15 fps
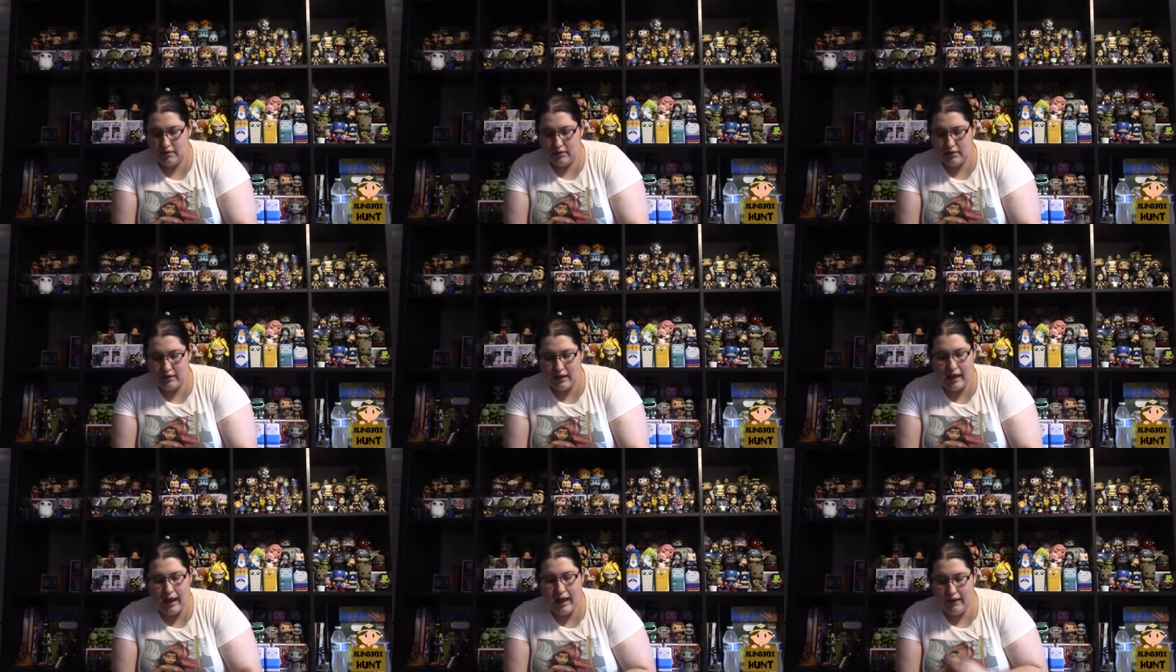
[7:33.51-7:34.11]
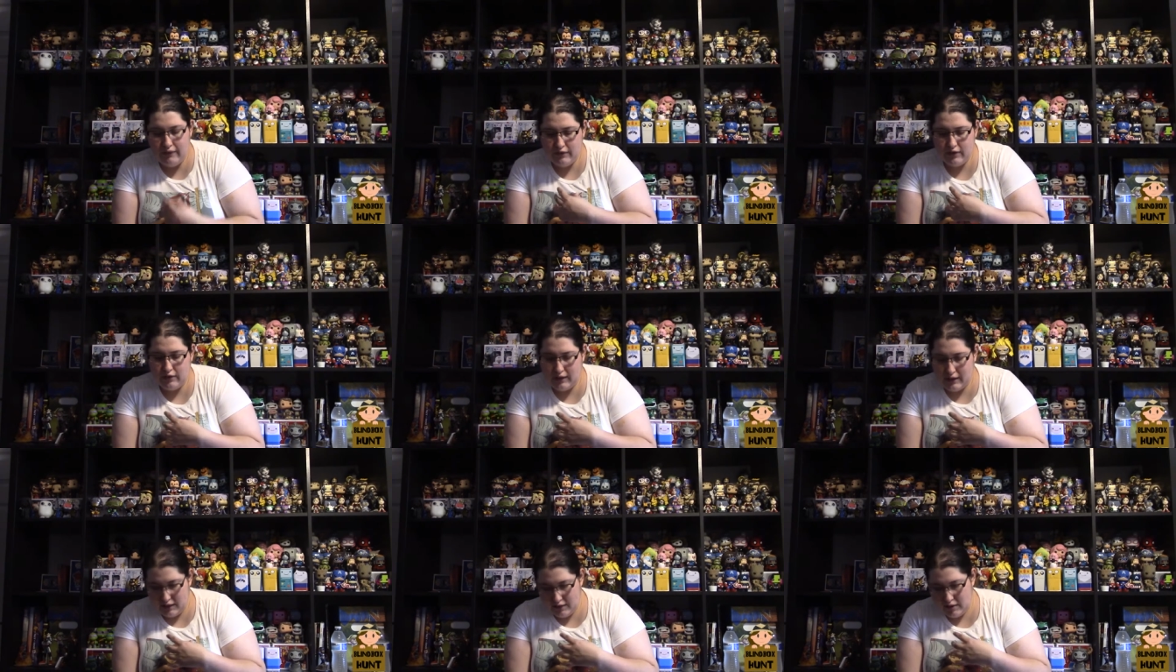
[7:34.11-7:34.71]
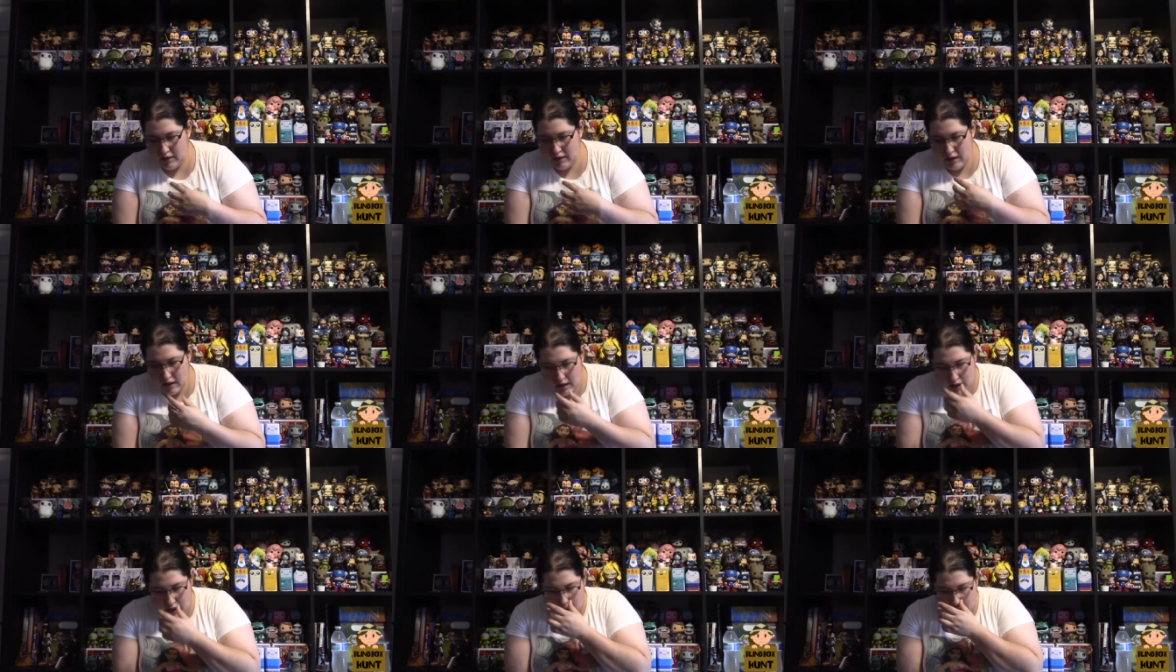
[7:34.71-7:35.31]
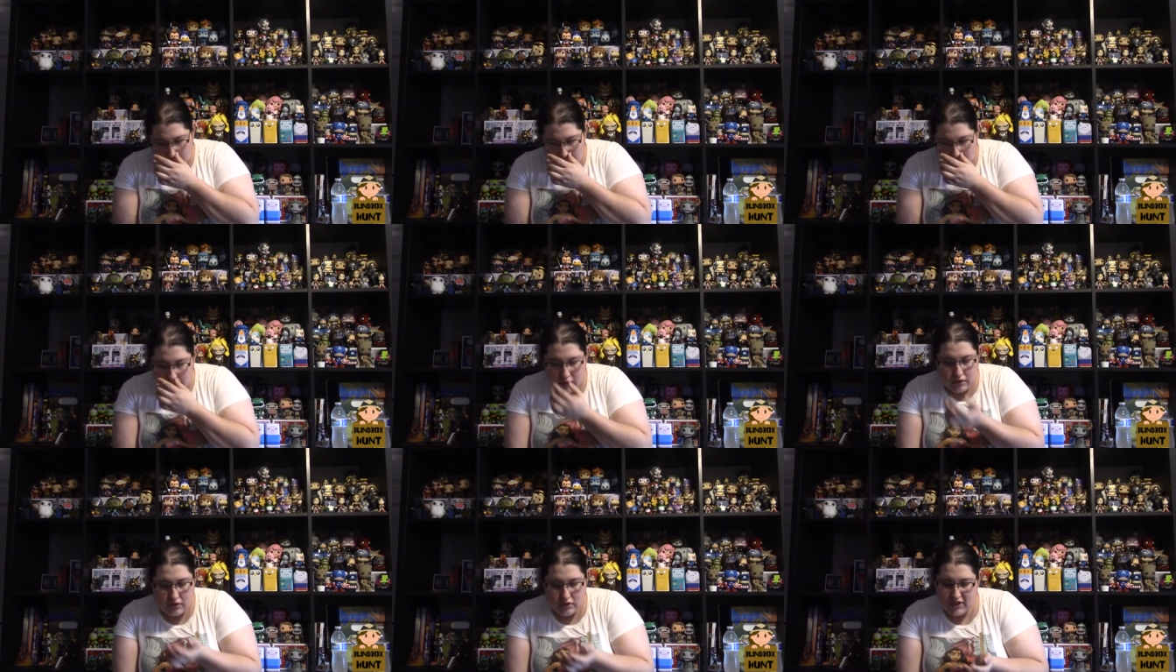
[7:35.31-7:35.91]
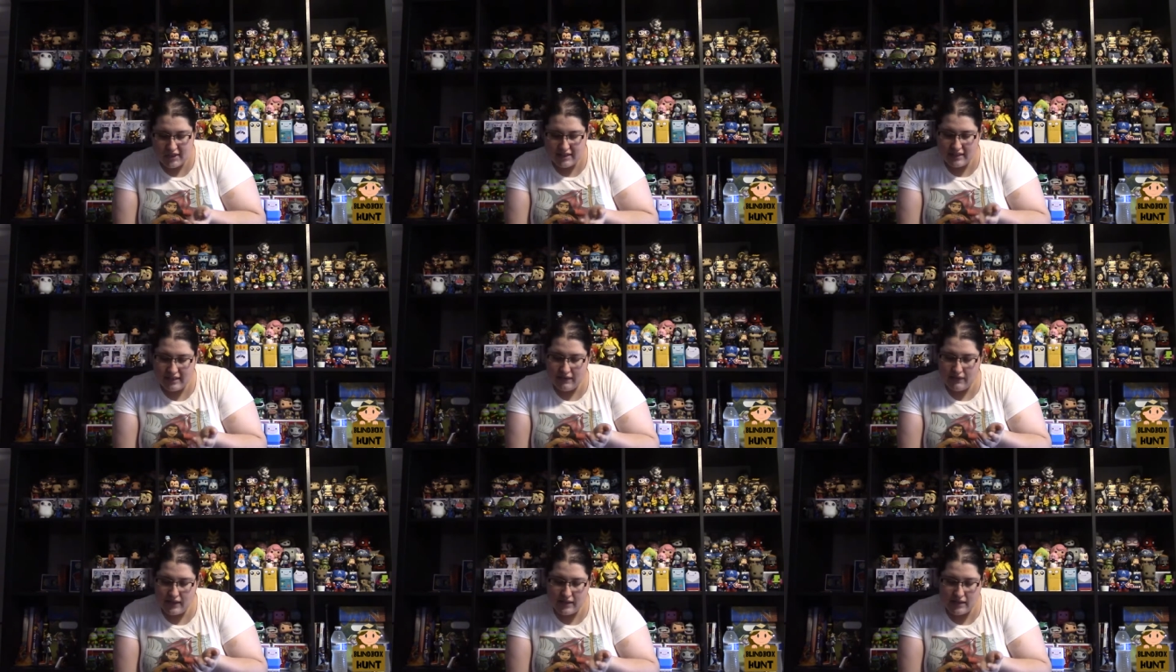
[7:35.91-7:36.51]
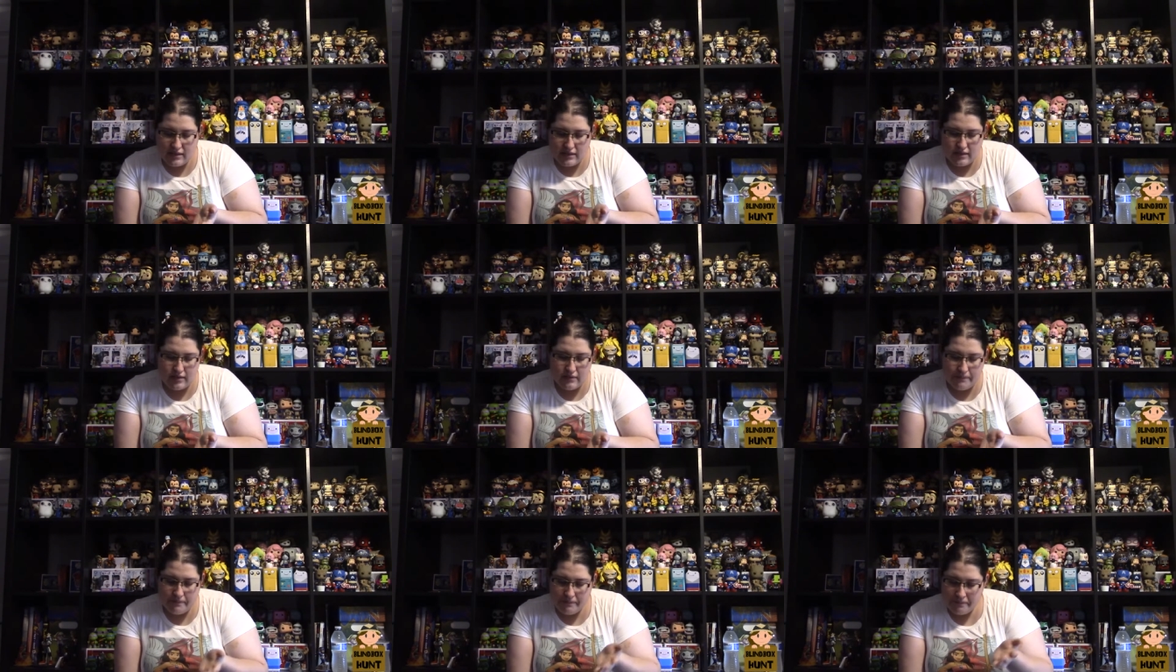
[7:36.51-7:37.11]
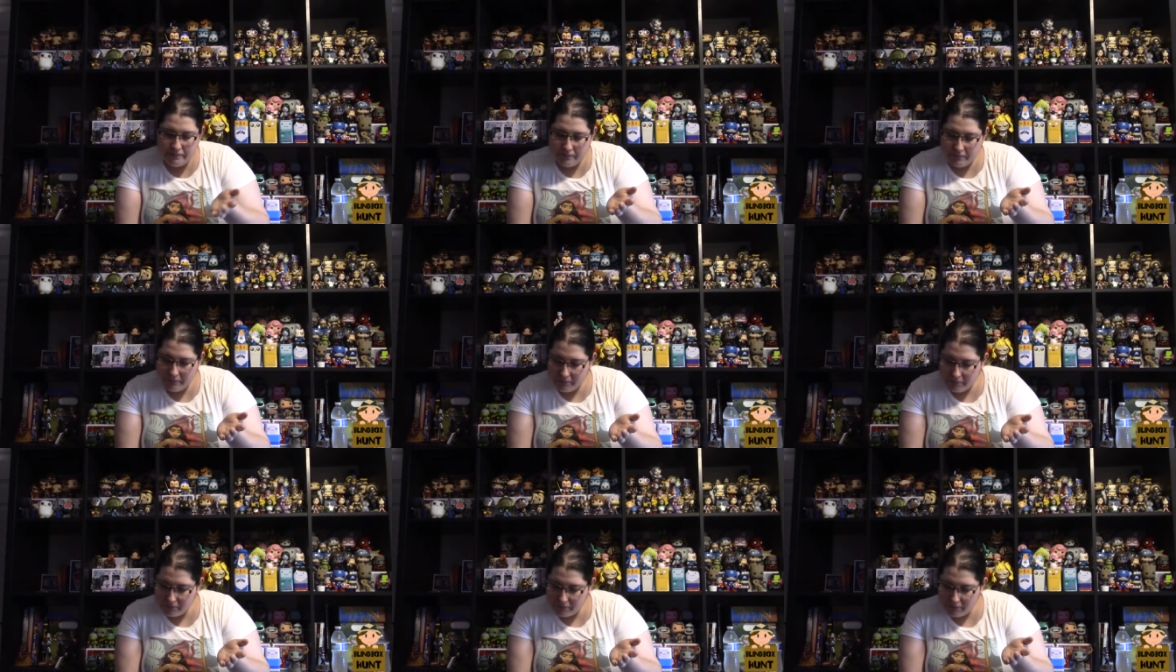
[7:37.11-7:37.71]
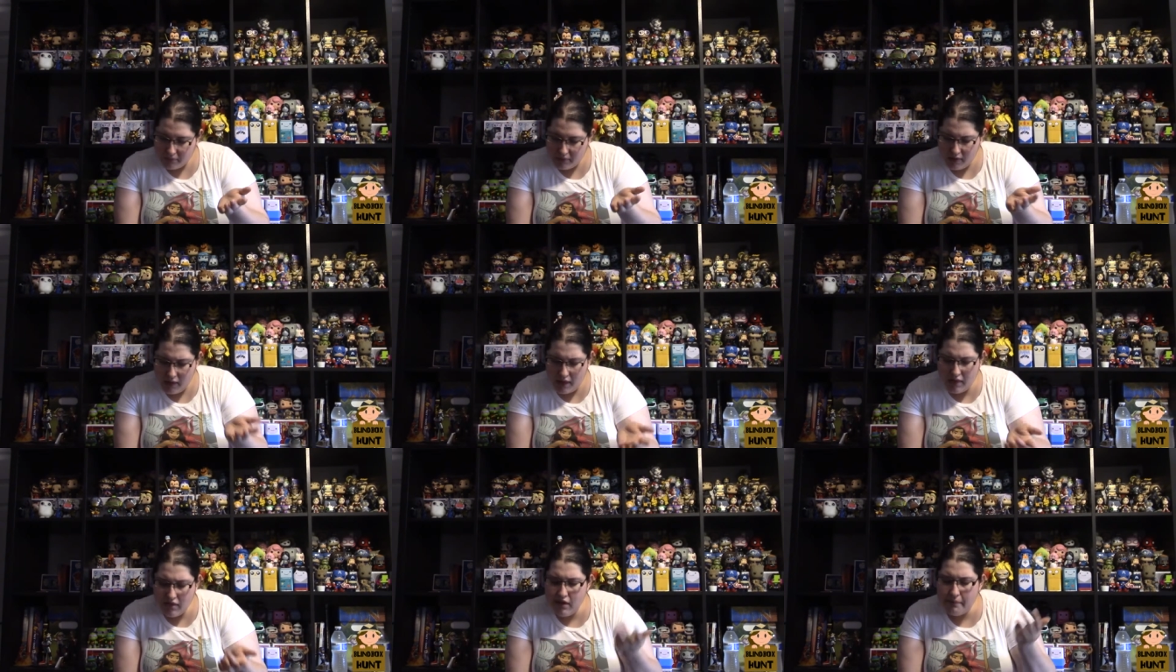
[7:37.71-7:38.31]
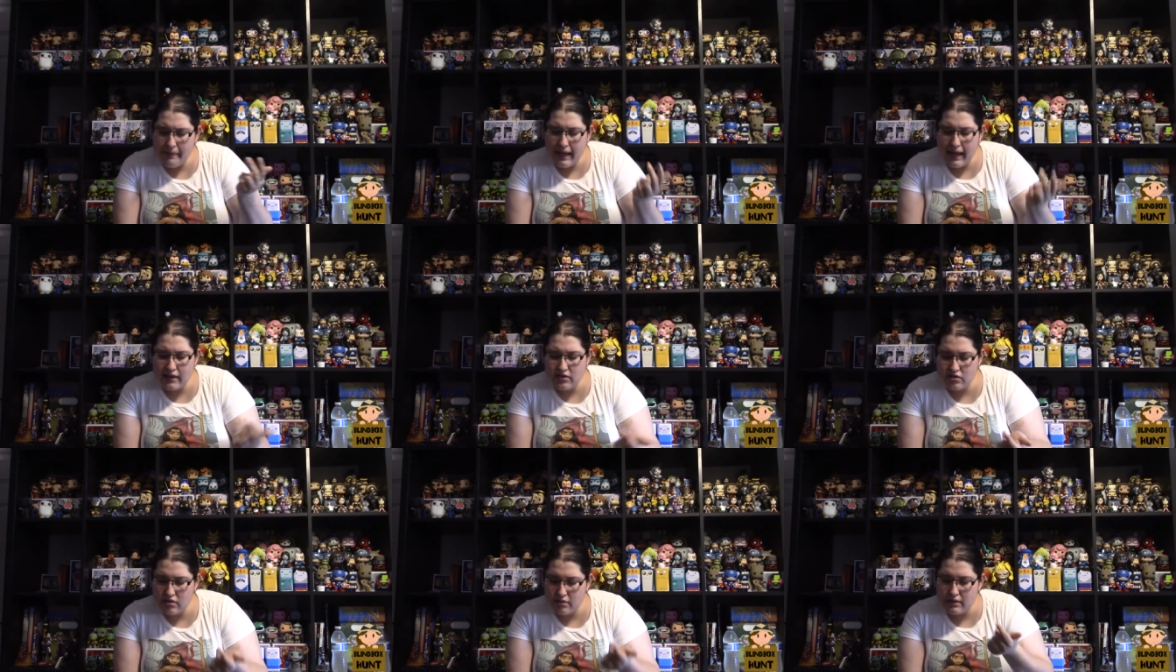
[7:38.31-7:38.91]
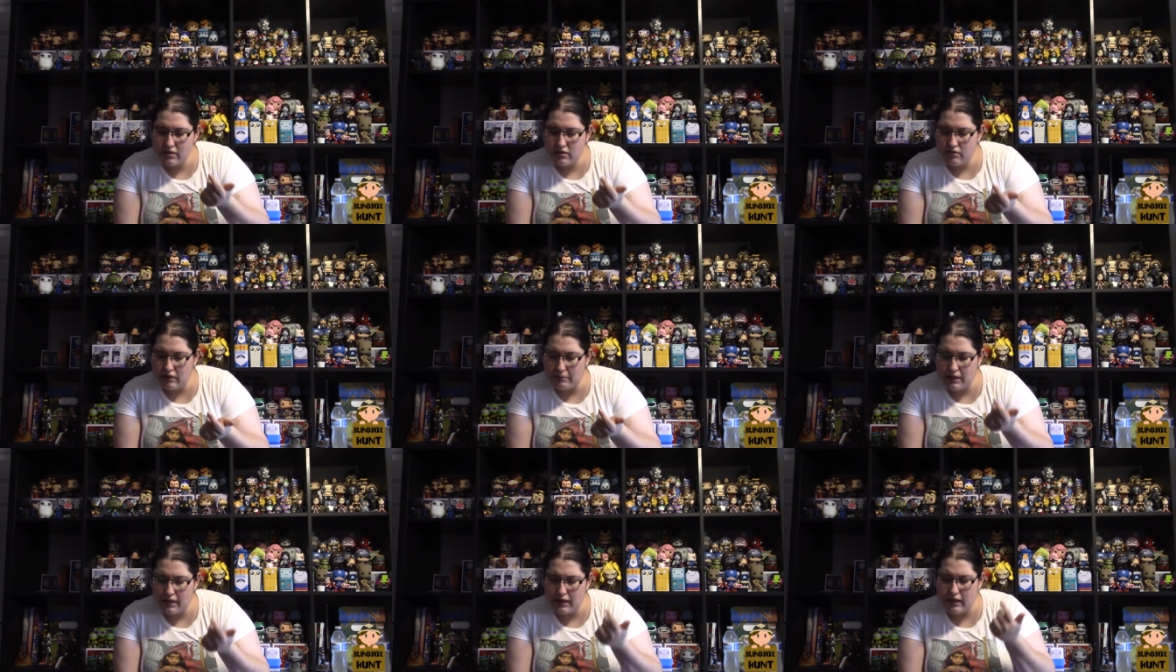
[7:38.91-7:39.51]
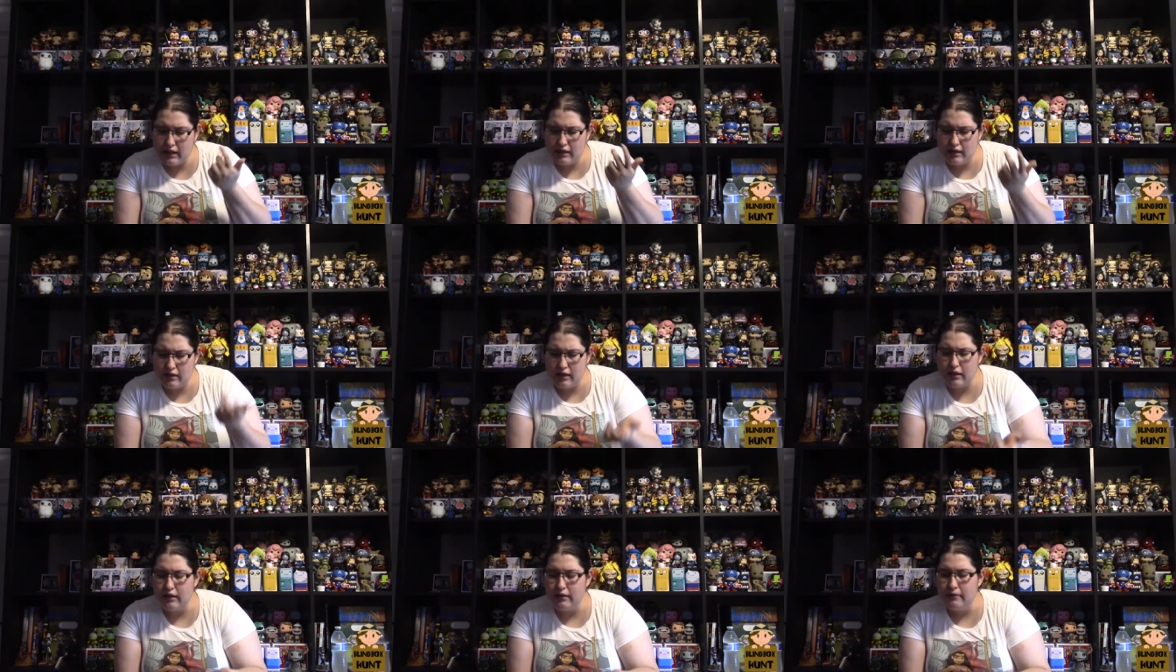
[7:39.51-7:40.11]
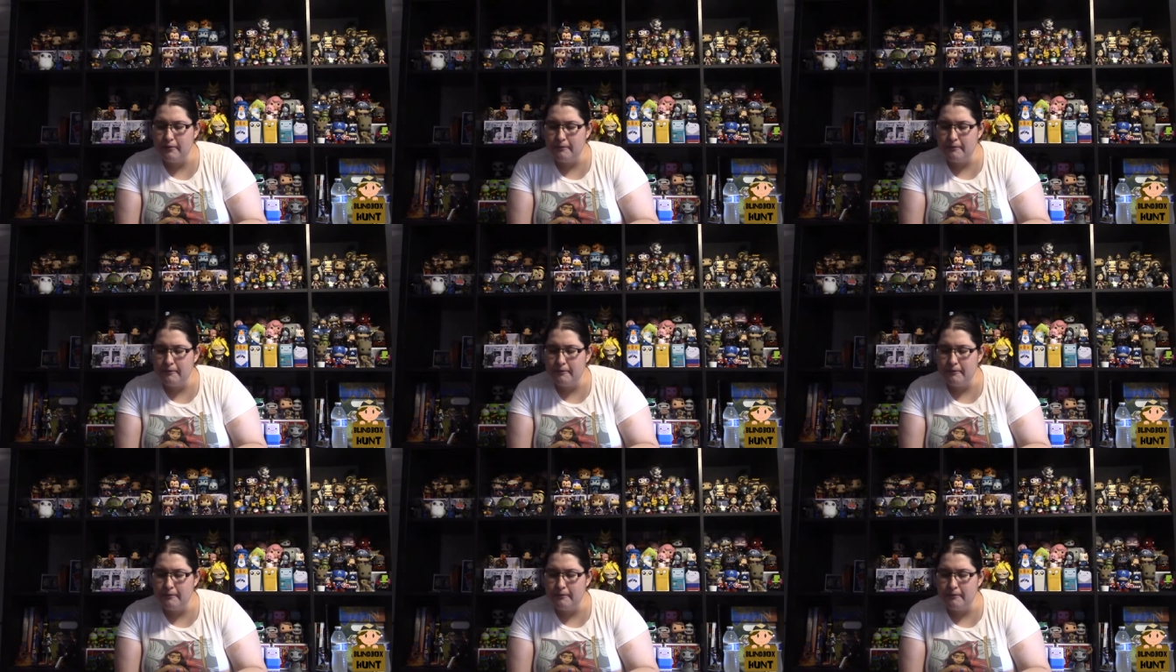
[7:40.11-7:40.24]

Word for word: That I feel like. I mean, just give us the patch, the mystery mini, and the